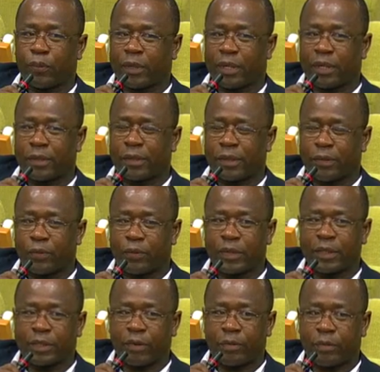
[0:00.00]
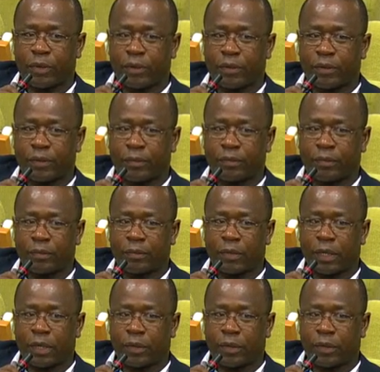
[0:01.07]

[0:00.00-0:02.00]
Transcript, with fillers: without the US on board? Thank